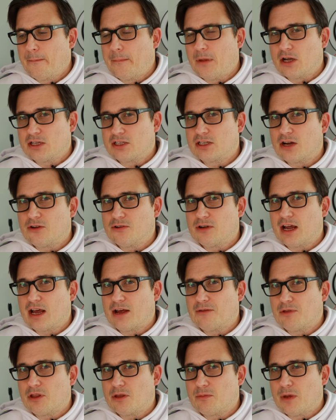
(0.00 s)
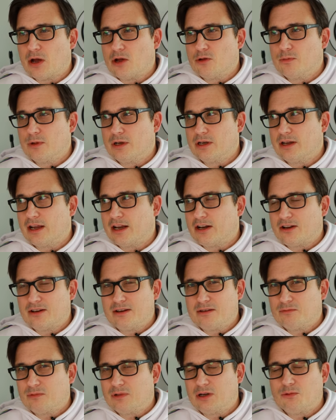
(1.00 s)
but I don't have at the moment, and
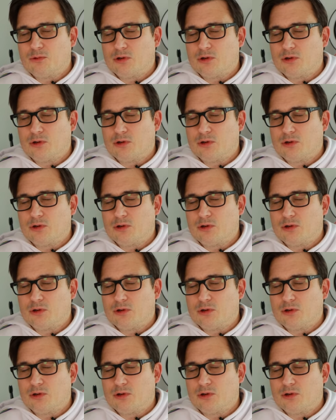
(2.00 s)
I